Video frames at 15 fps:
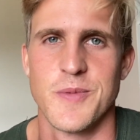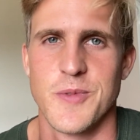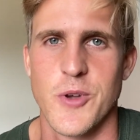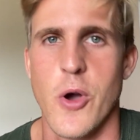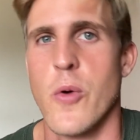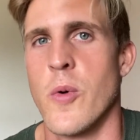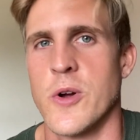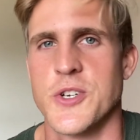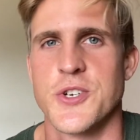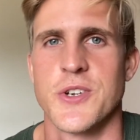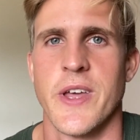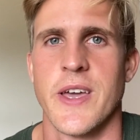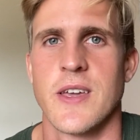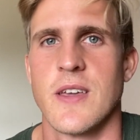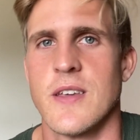go watch
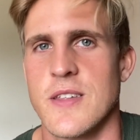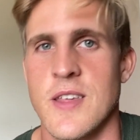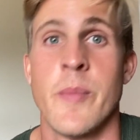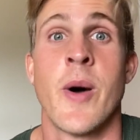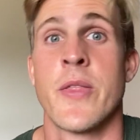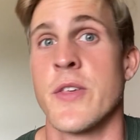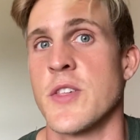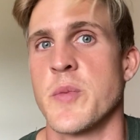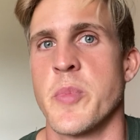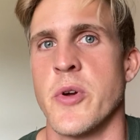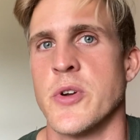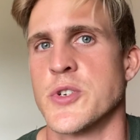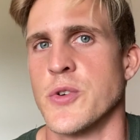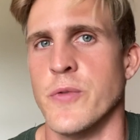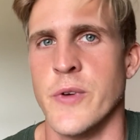like some other
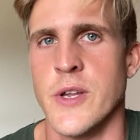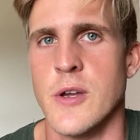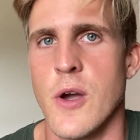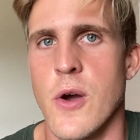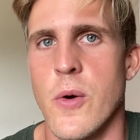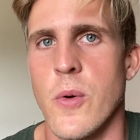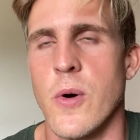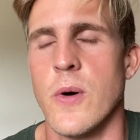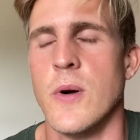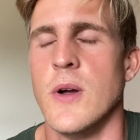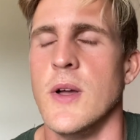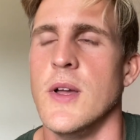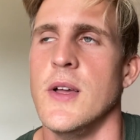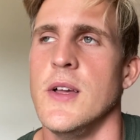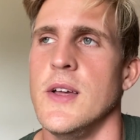spiritual video or
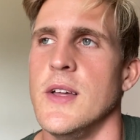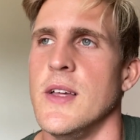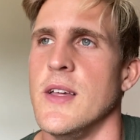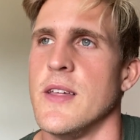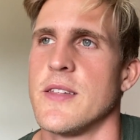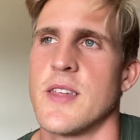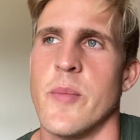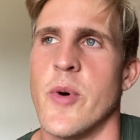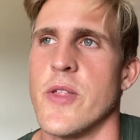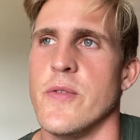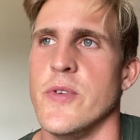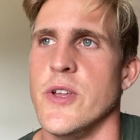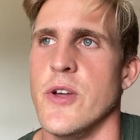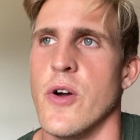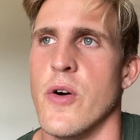some other
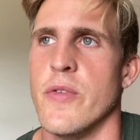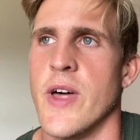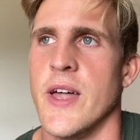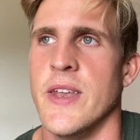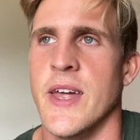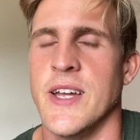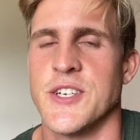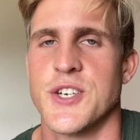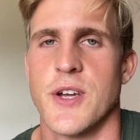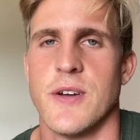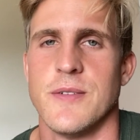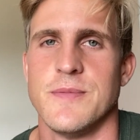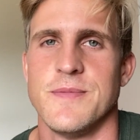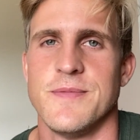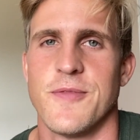video of that
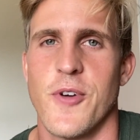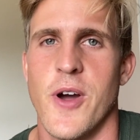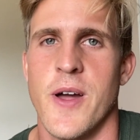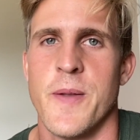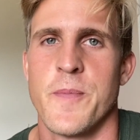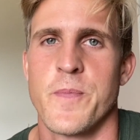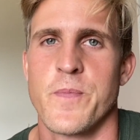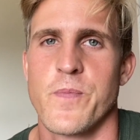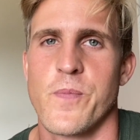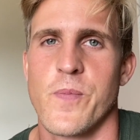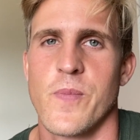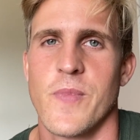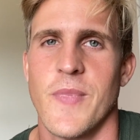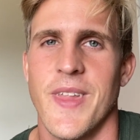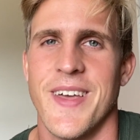nature, right?
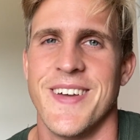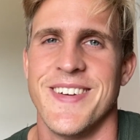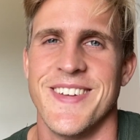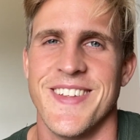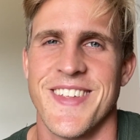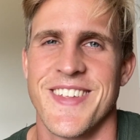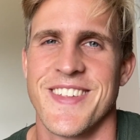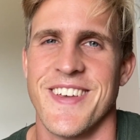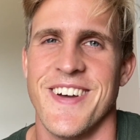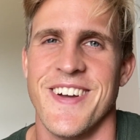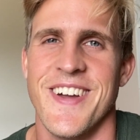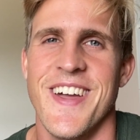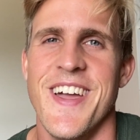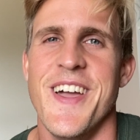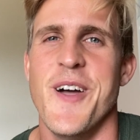
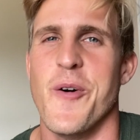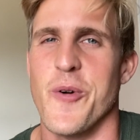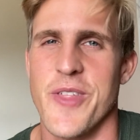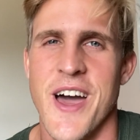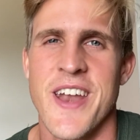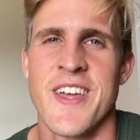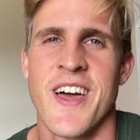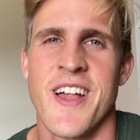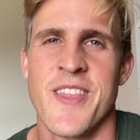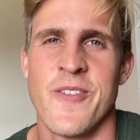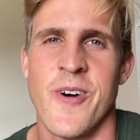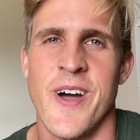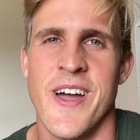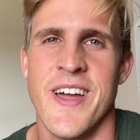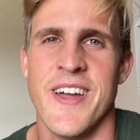So with that out of
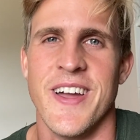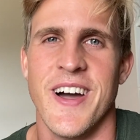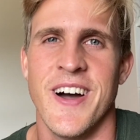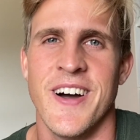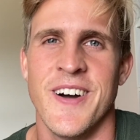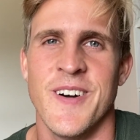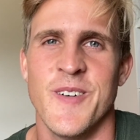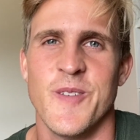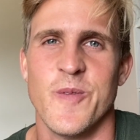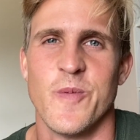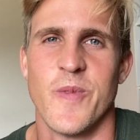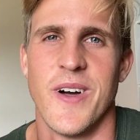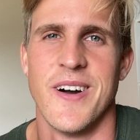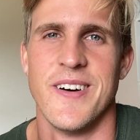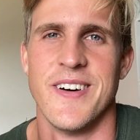the
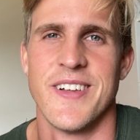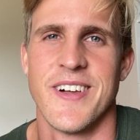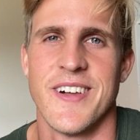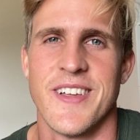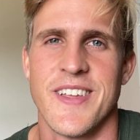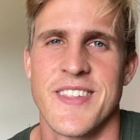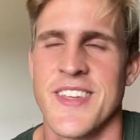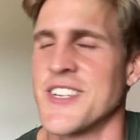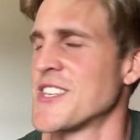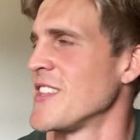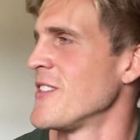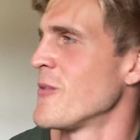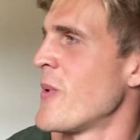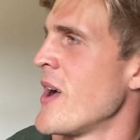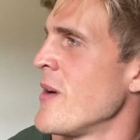way,
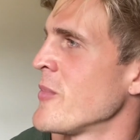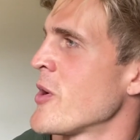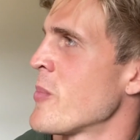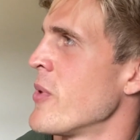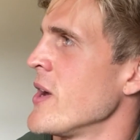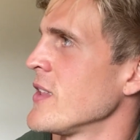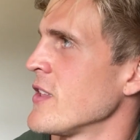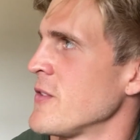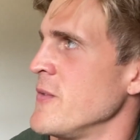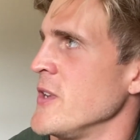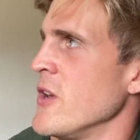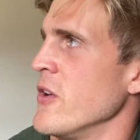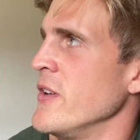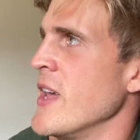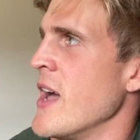essentially the way I'm going to break this
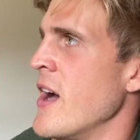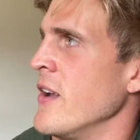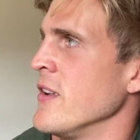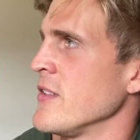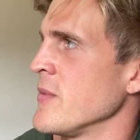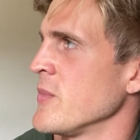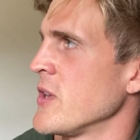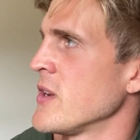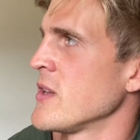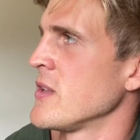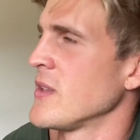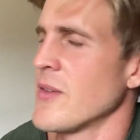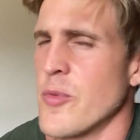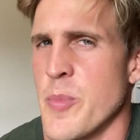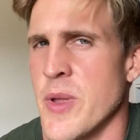video down is I'm going to
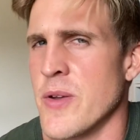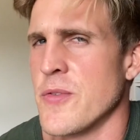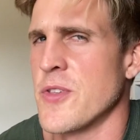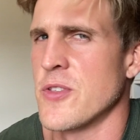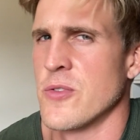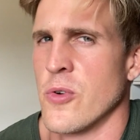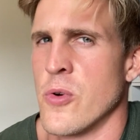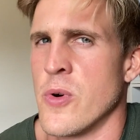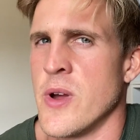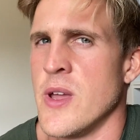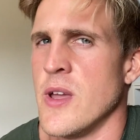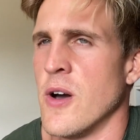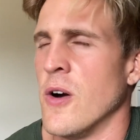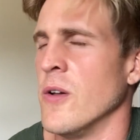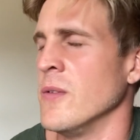give a bit of
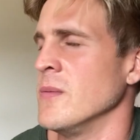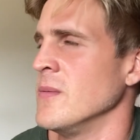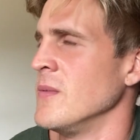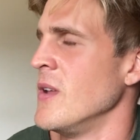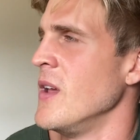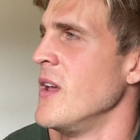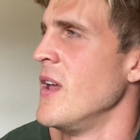story on